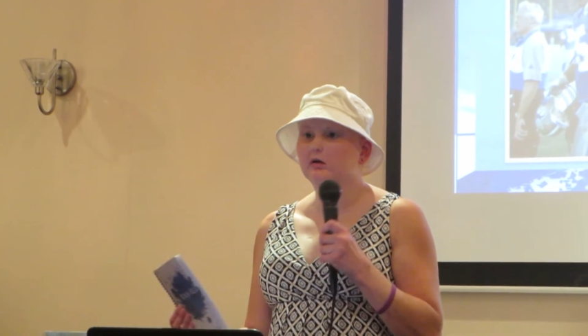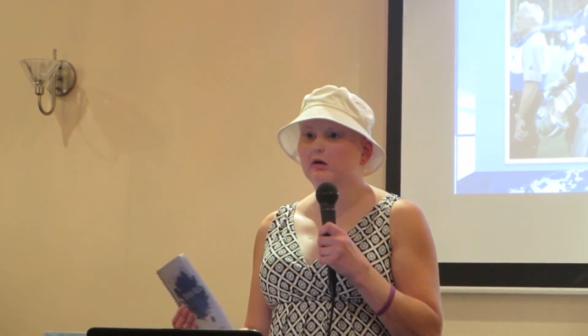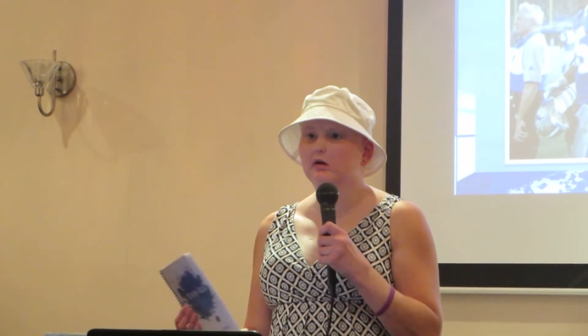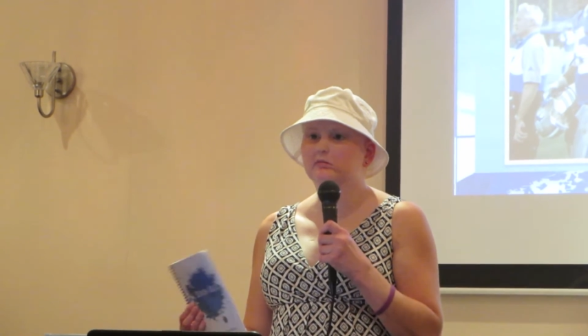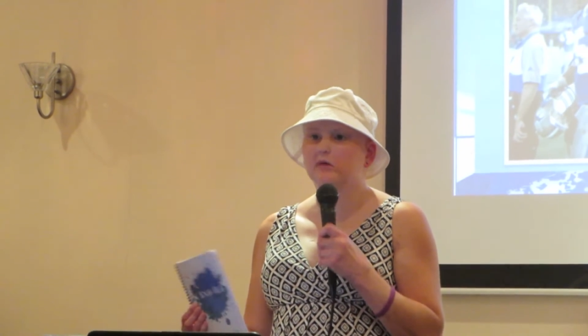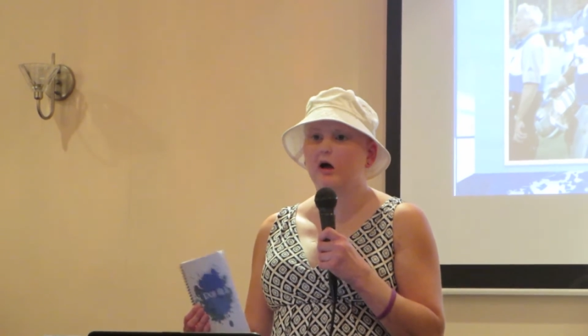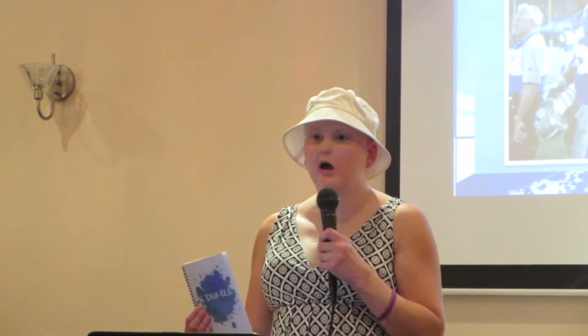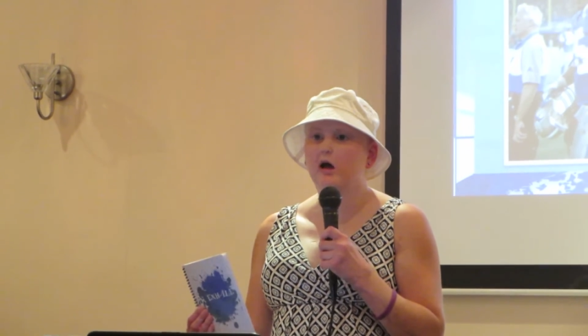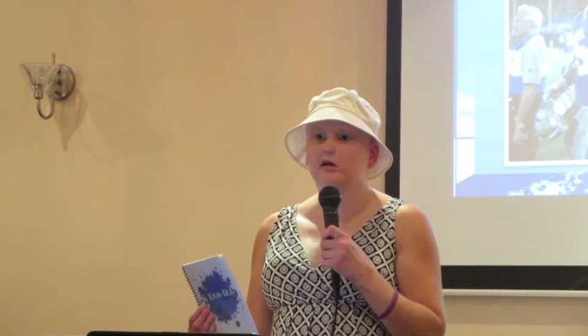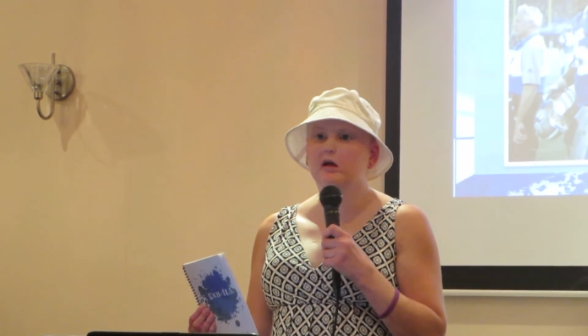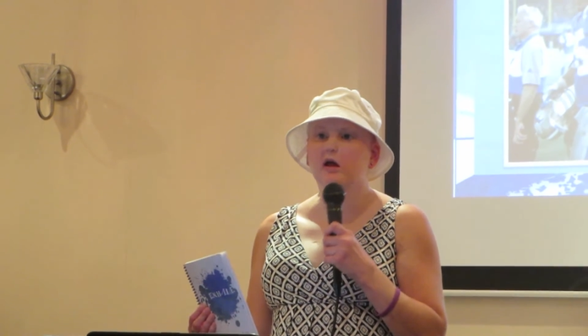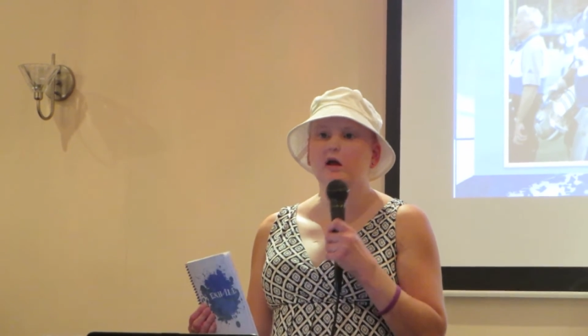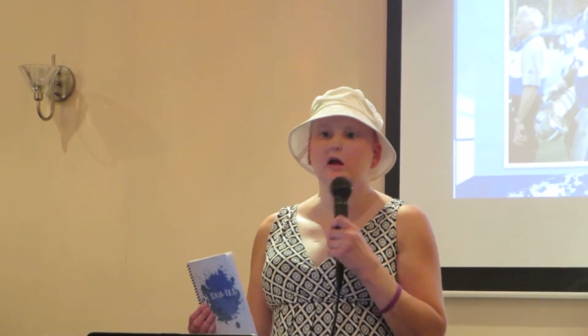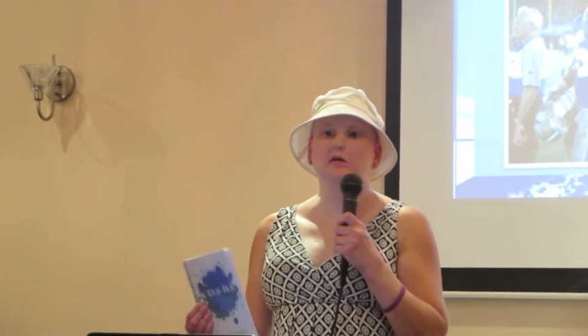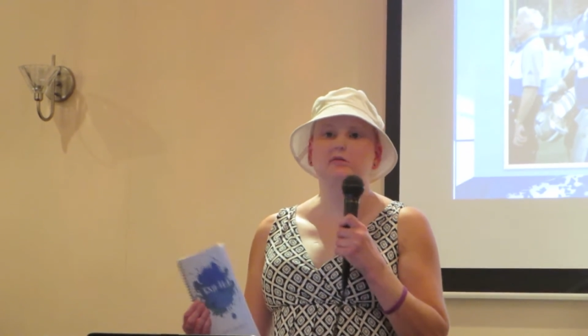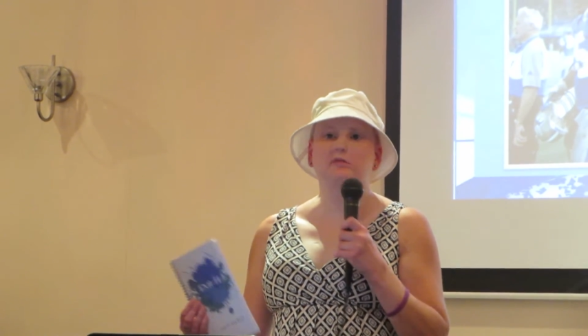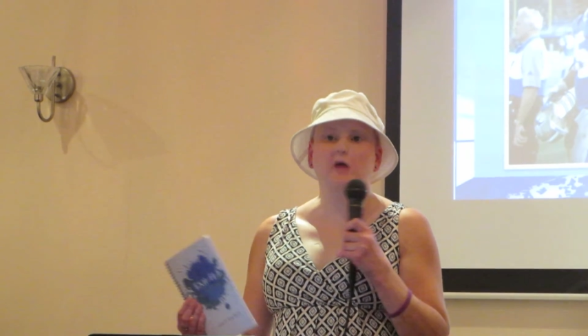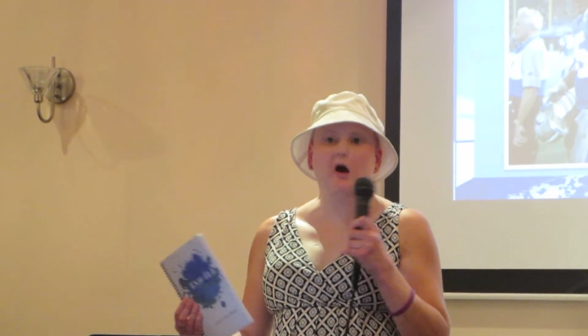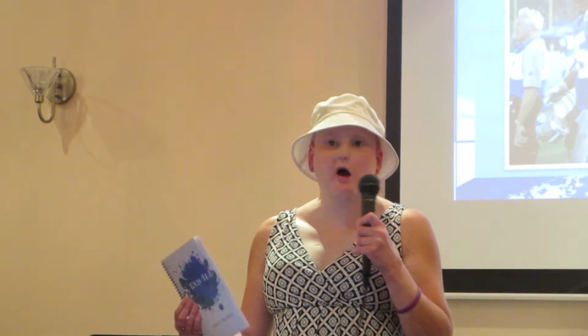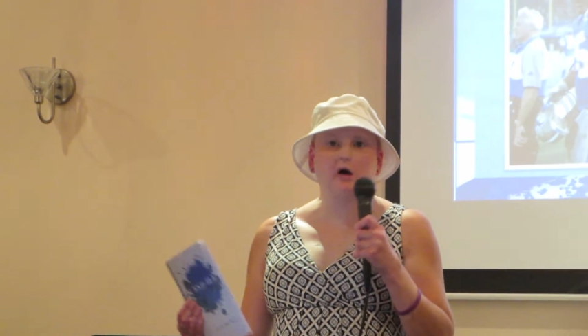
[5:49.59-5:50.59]
Come on,
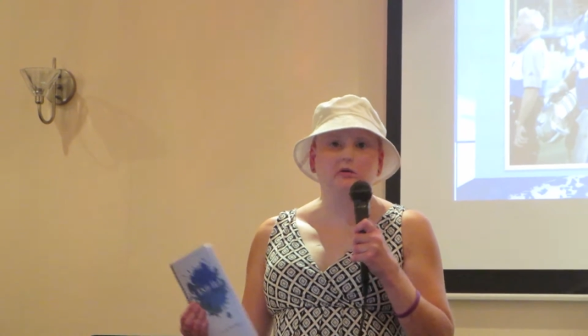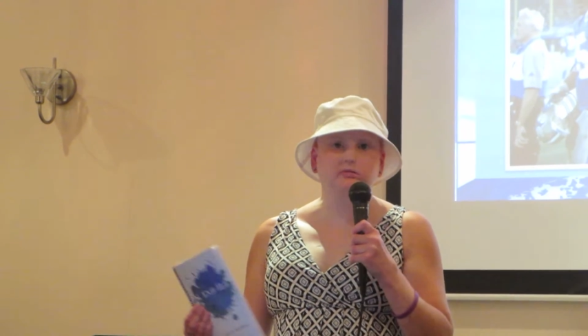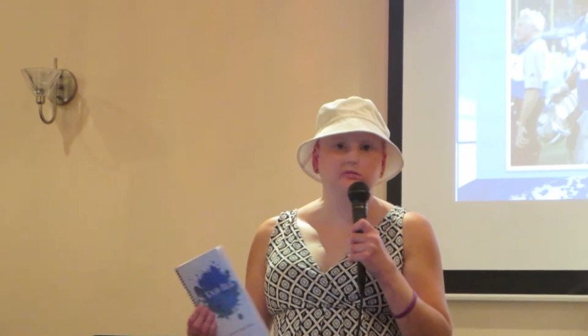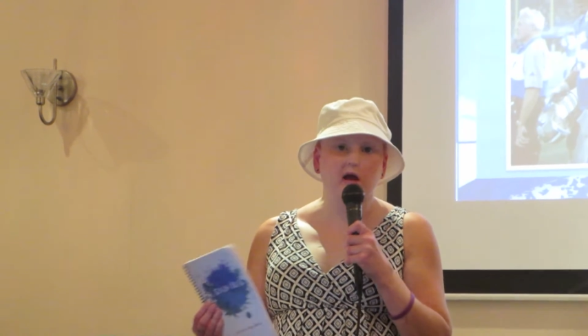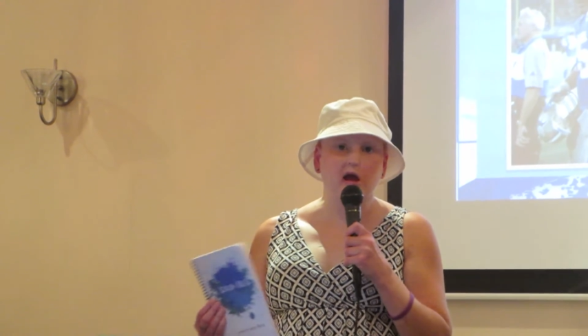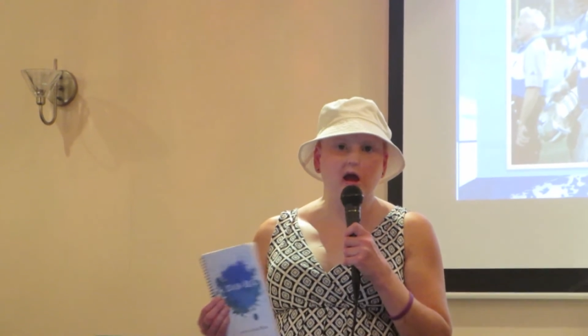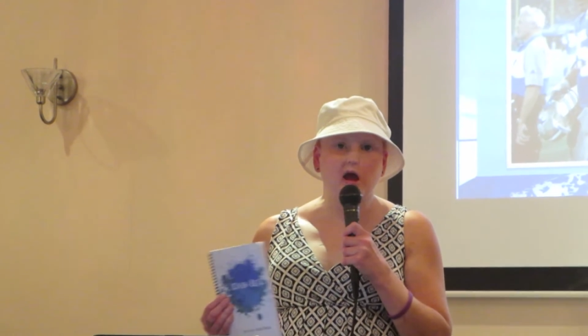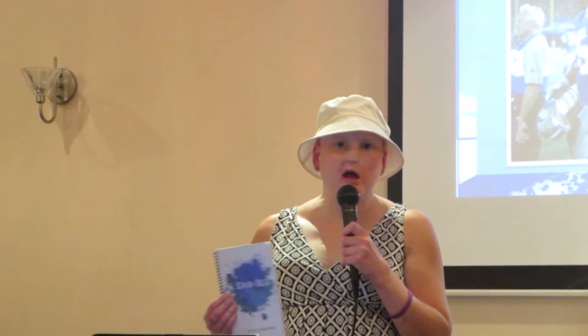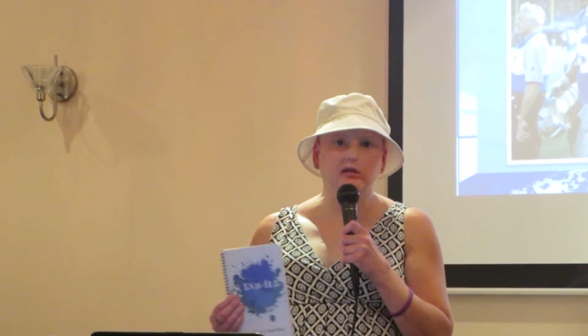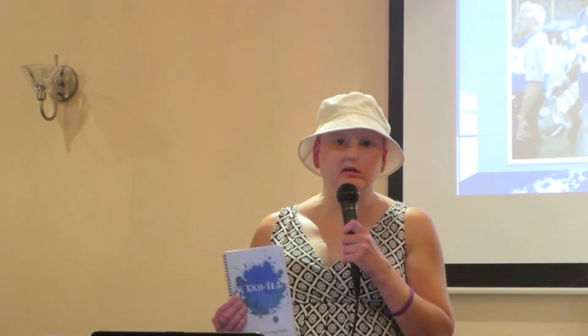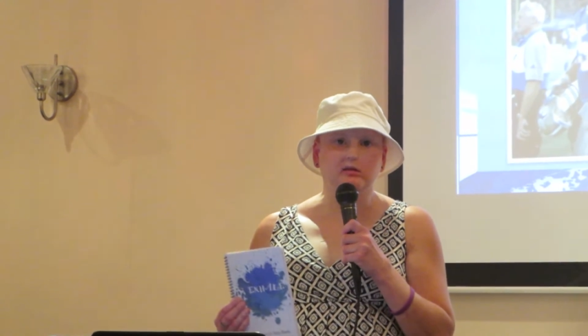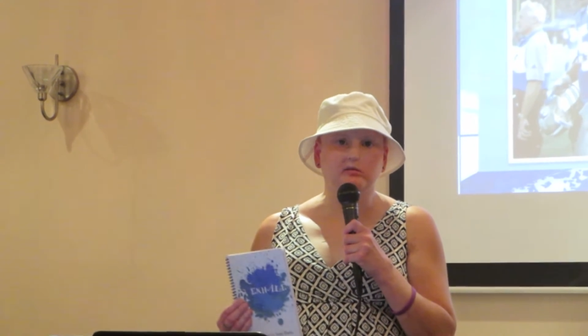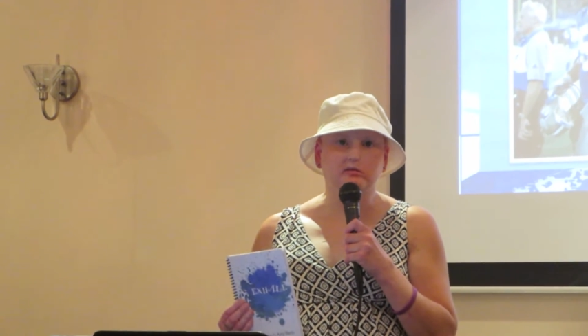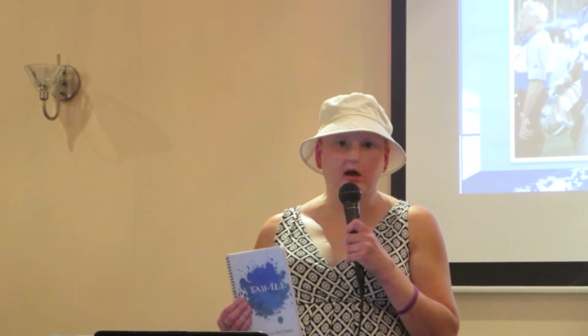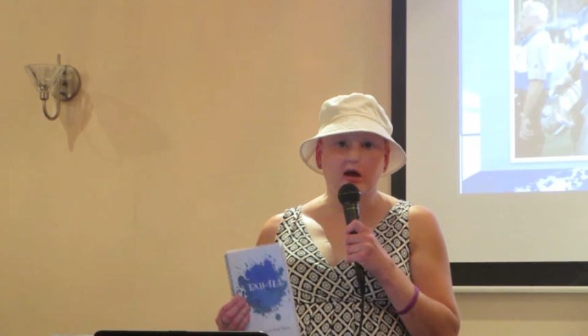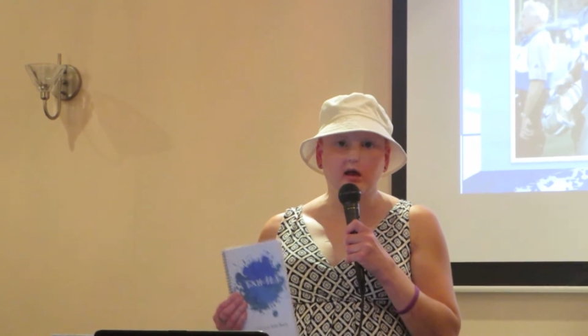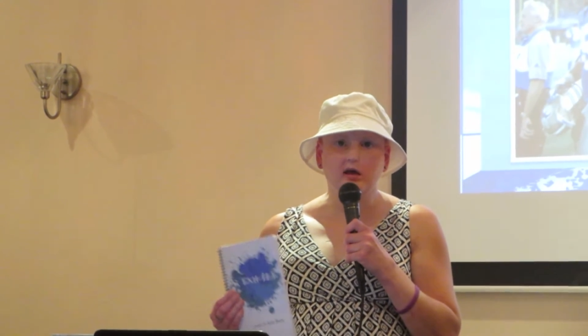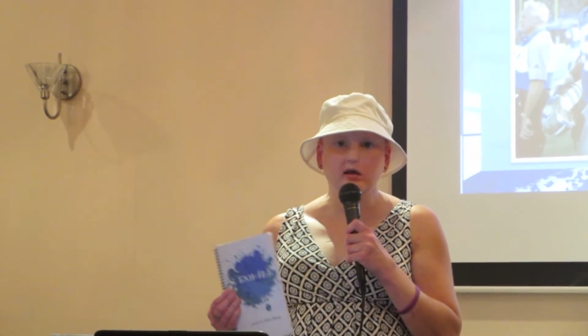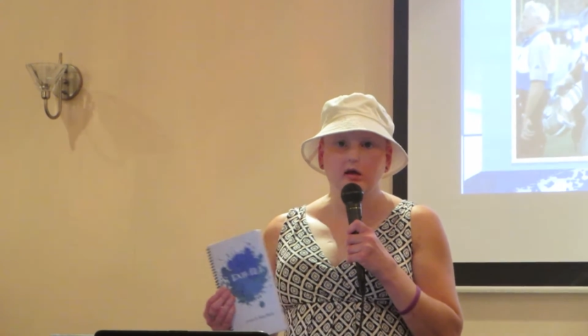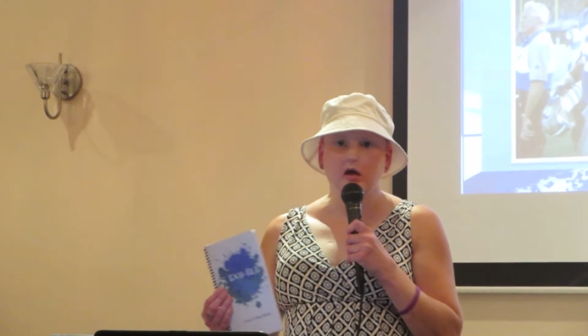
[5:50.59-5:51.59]
it's all for Ally,
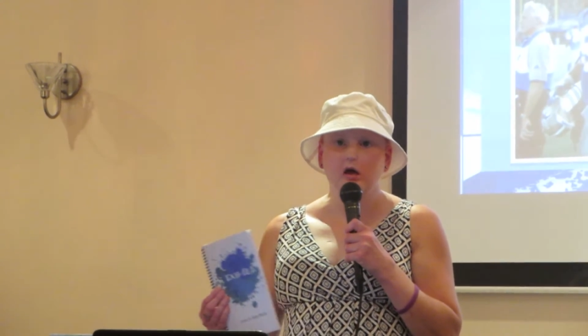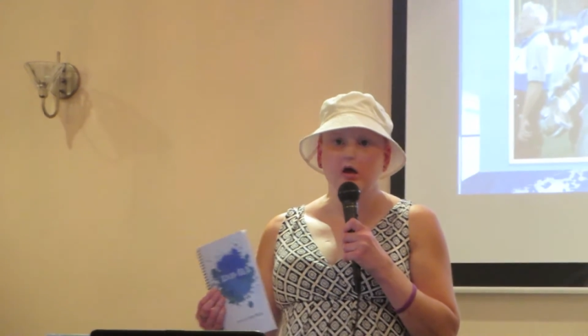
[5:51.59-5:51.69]
right?